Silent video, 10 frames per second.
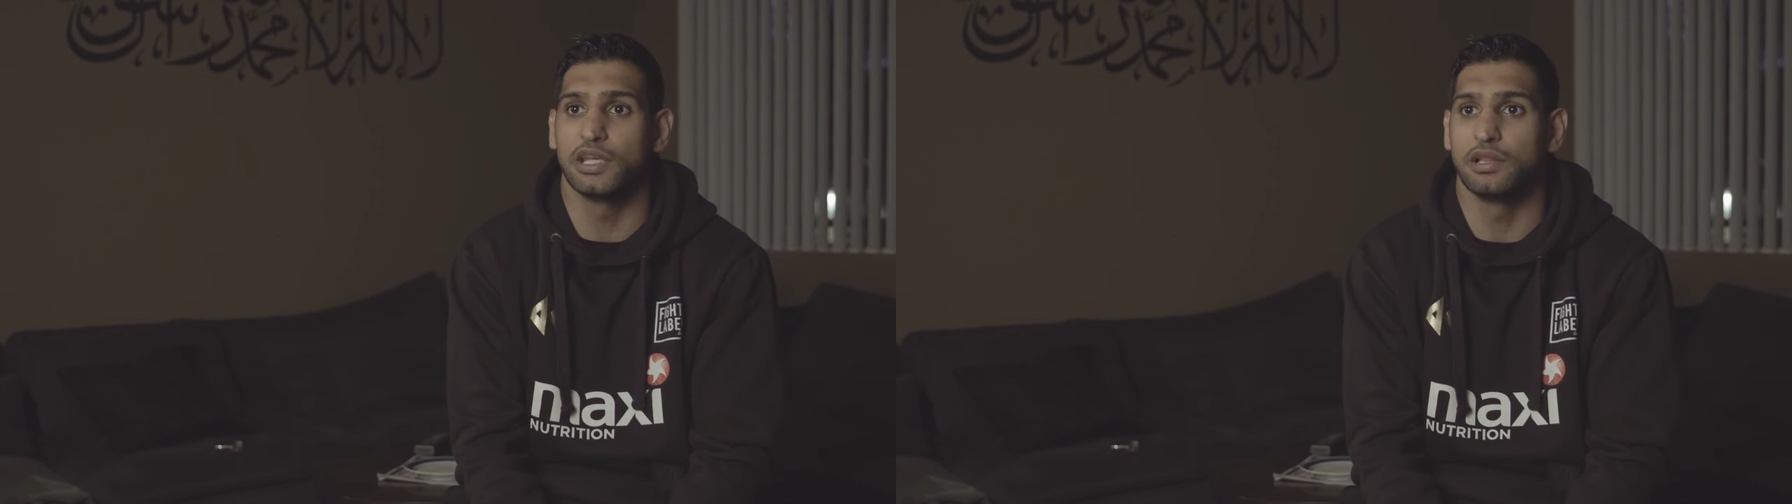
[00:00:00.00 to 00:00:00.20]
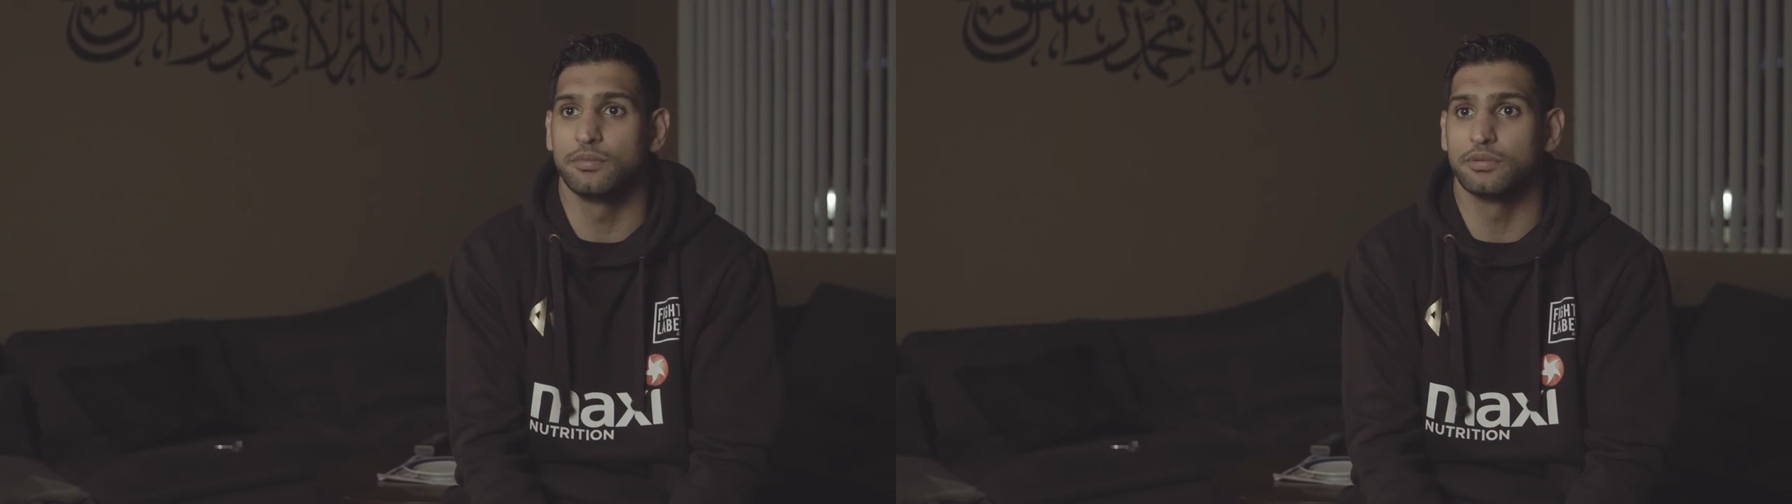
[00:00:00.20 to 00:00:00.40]

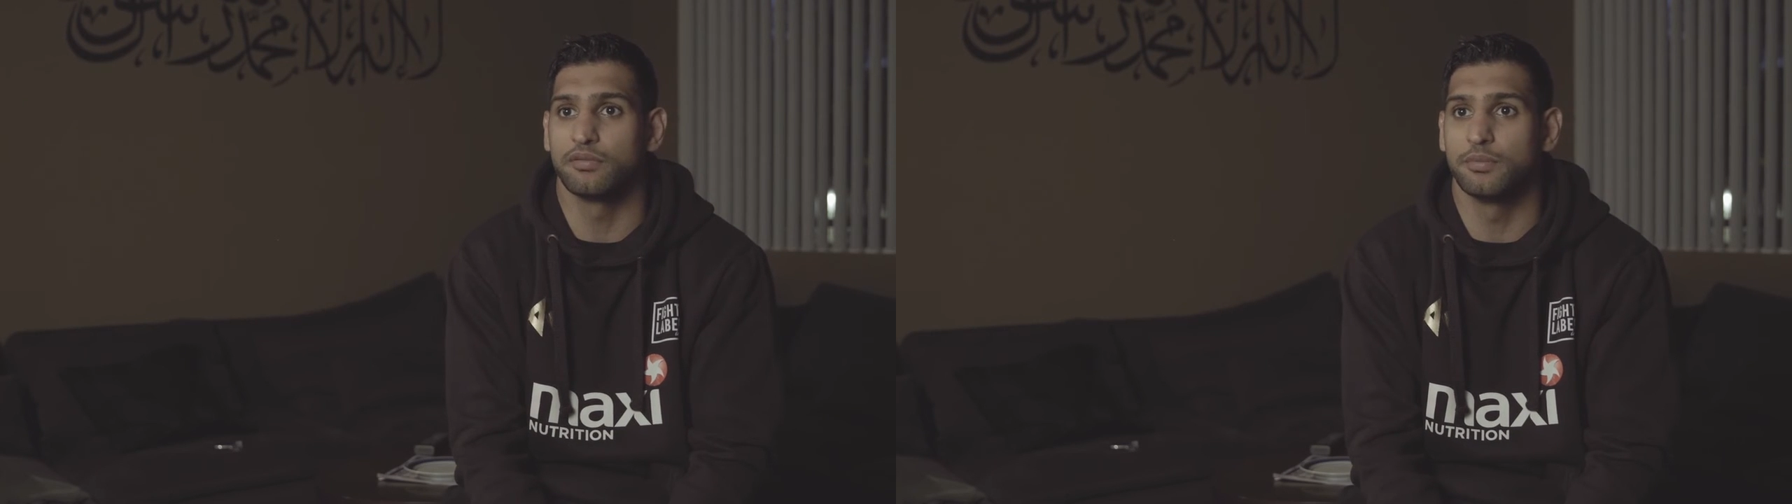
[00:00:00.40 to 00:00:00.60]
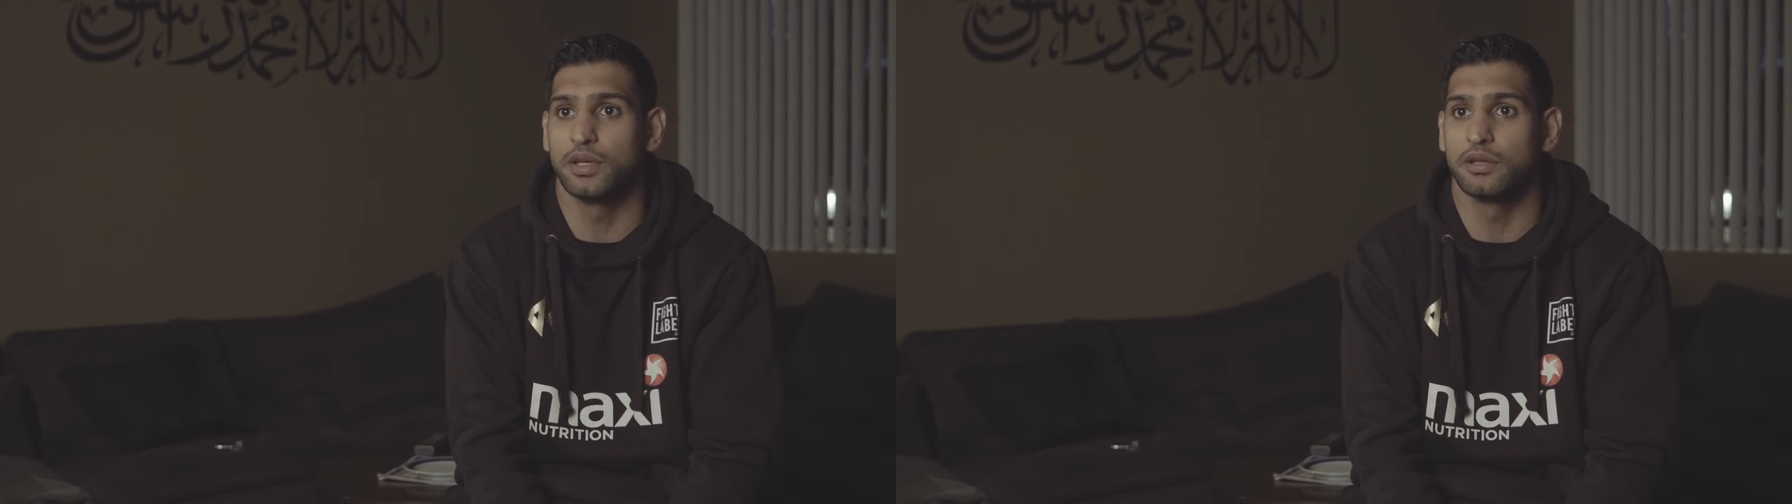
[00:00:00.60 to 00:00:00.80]
killed
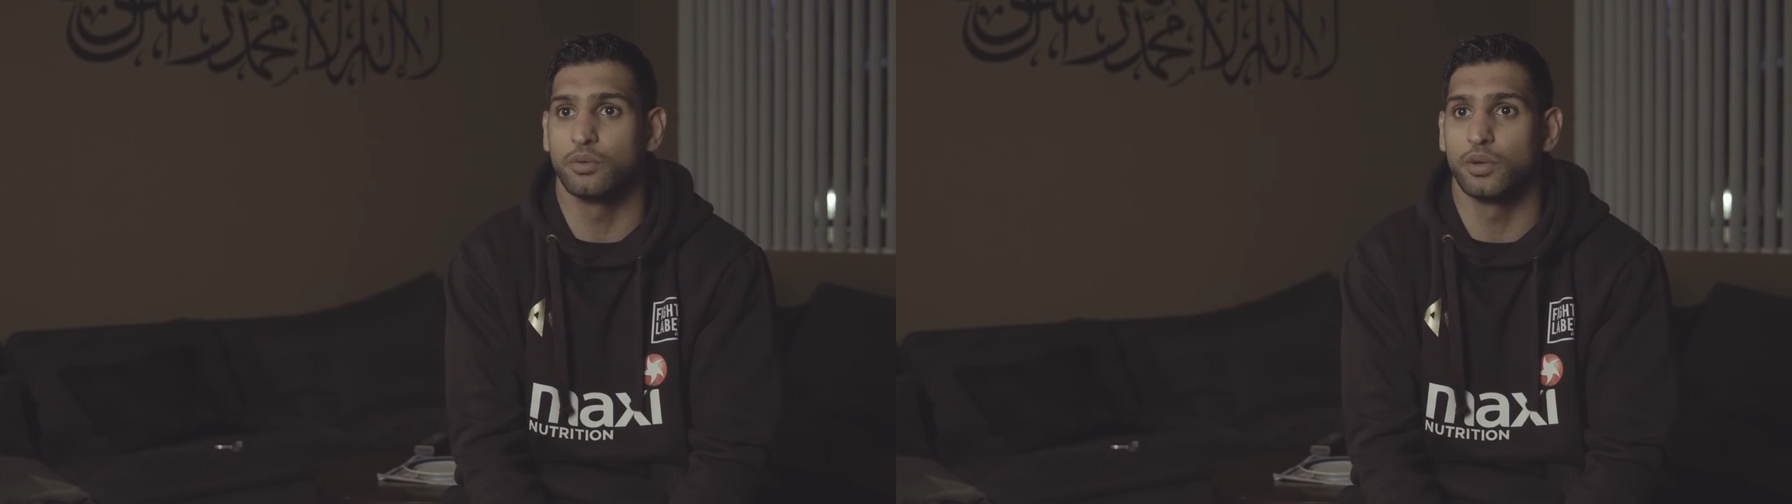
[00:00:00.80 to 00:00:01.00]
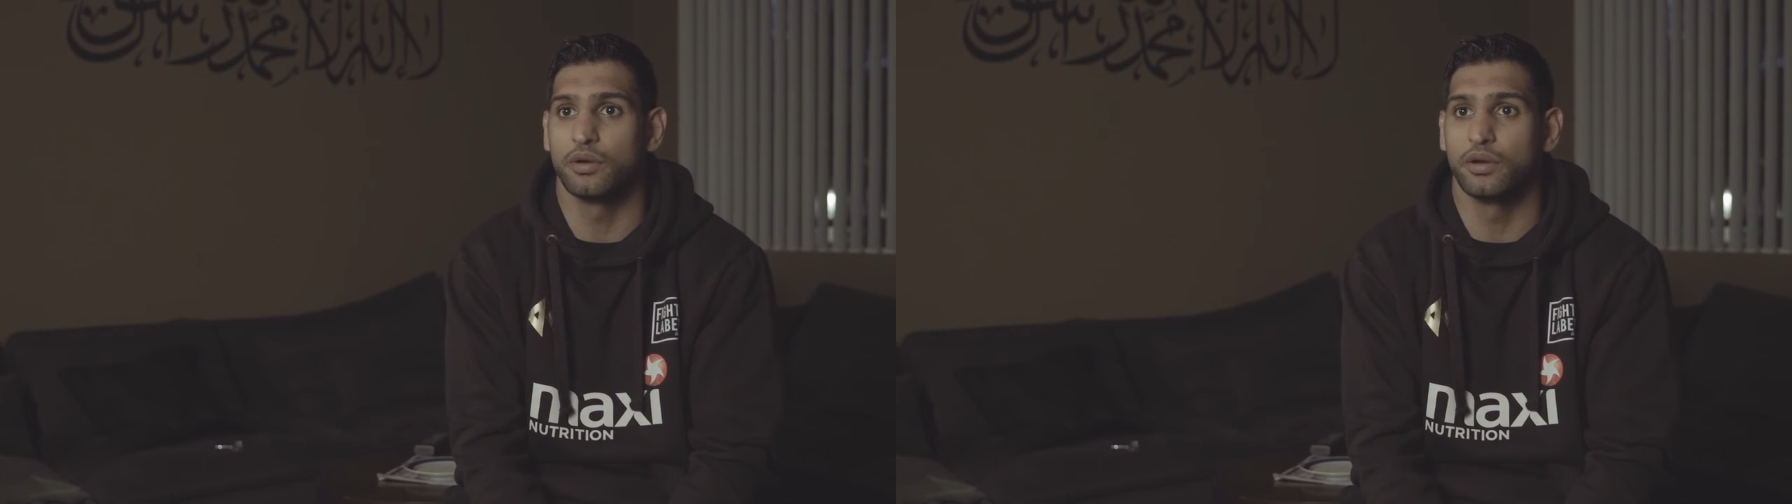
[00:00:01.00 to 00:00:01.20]
himself making
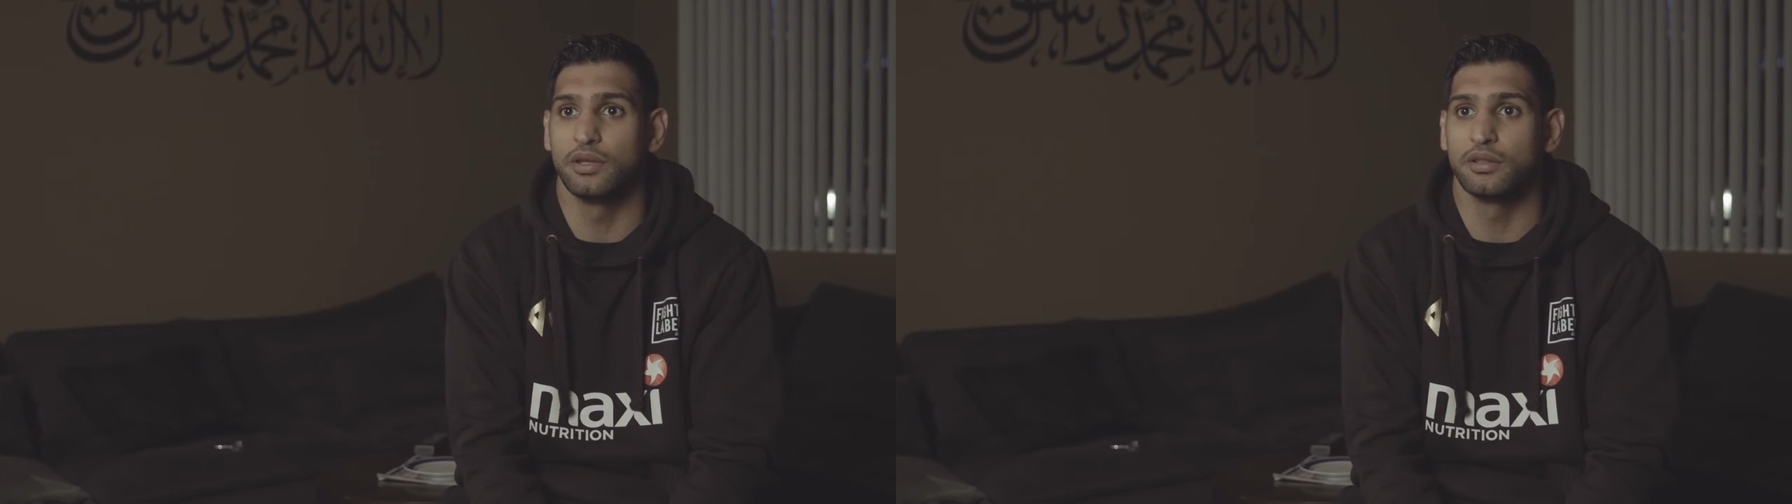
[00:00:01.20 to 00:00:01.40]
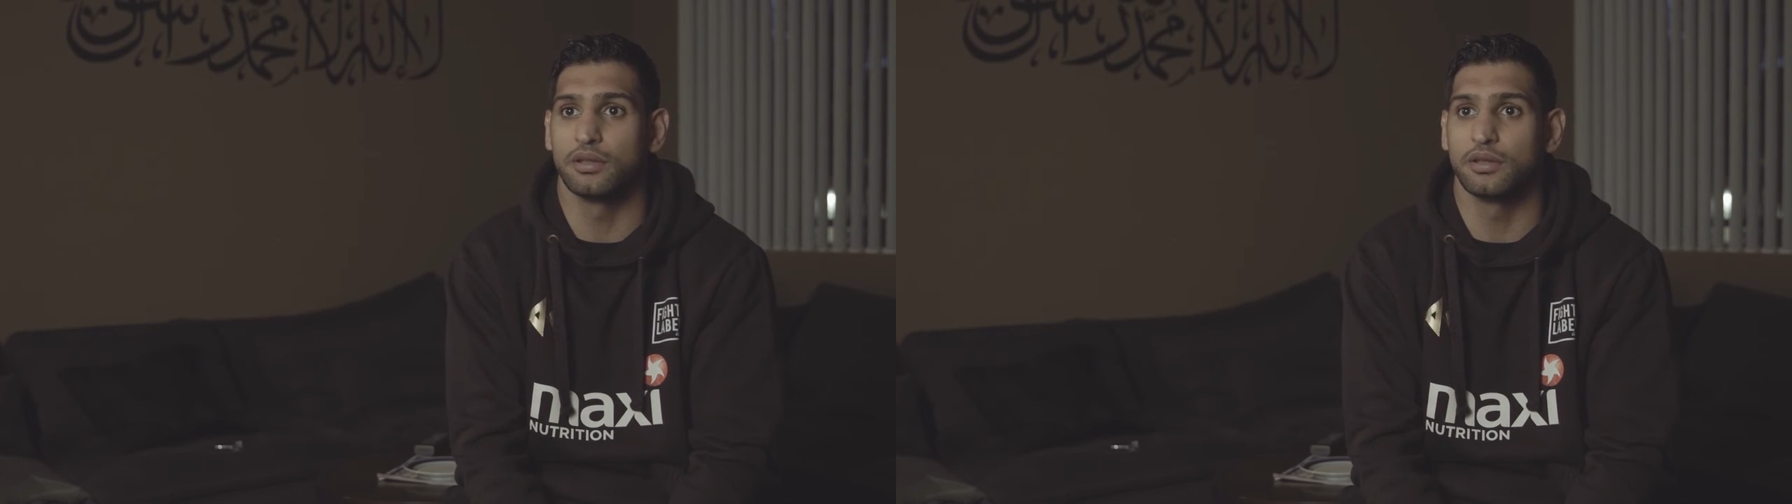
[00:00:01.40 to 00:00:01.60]
the weight or
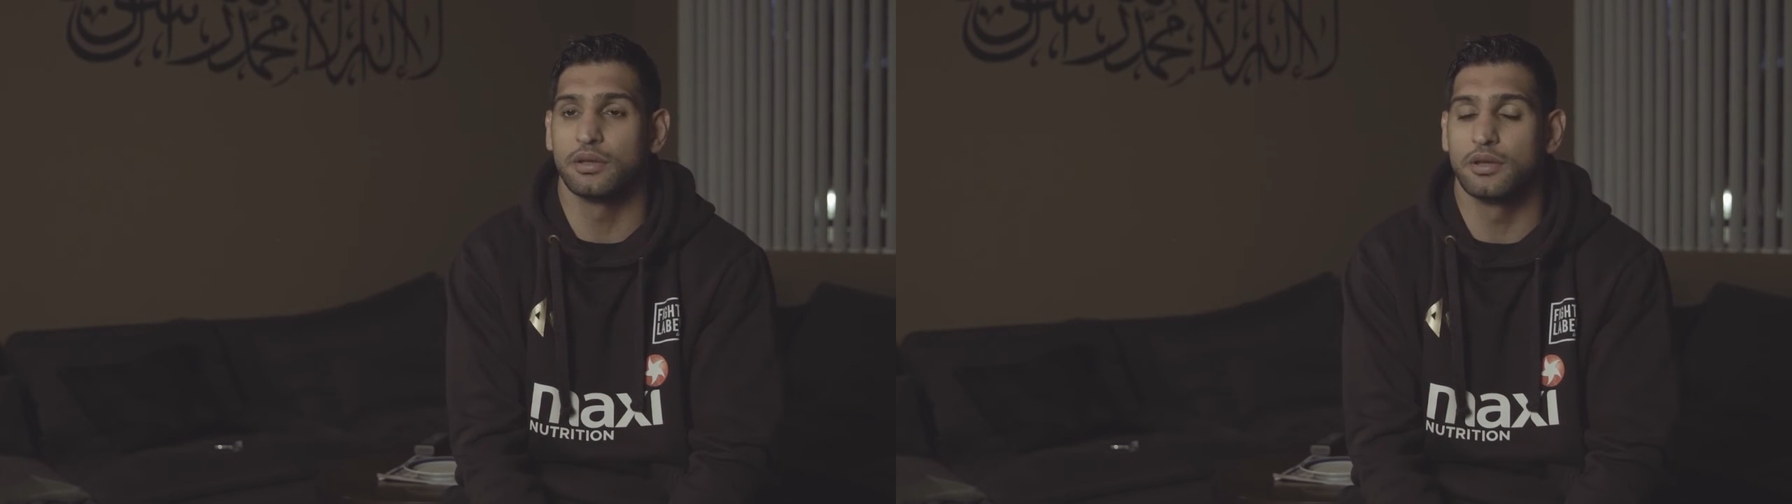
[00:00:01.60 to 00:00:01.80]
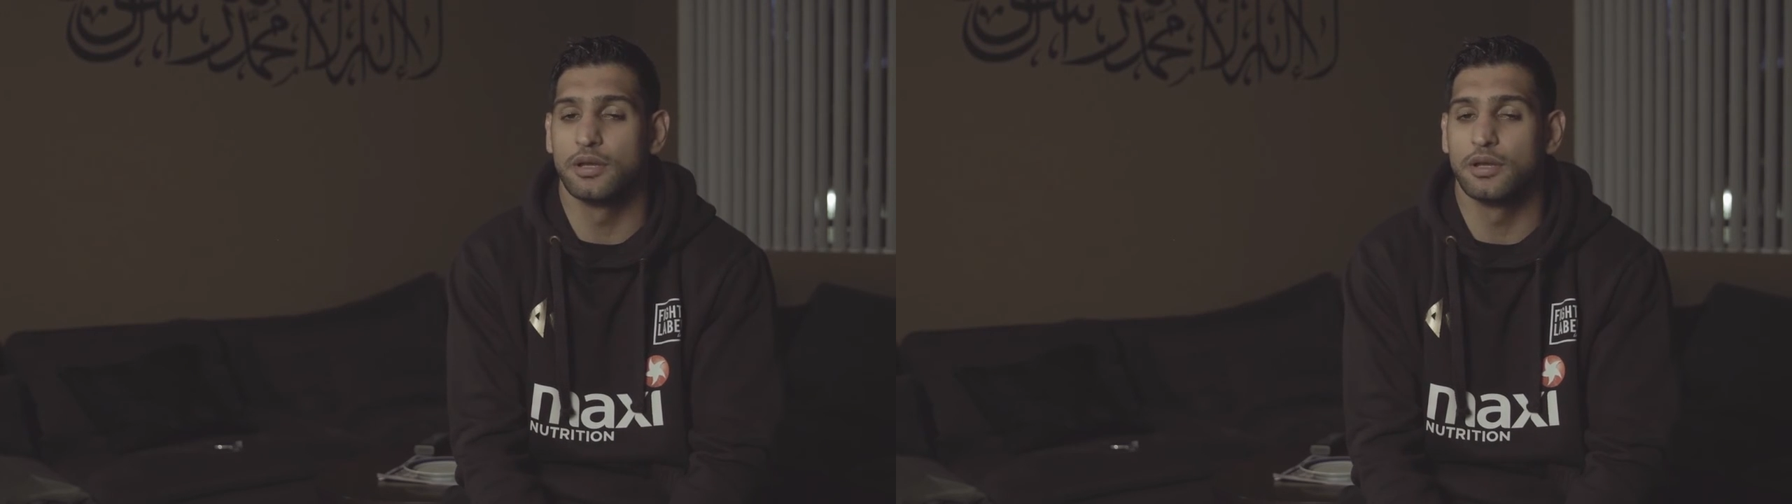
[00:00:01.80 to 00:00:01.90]
anything.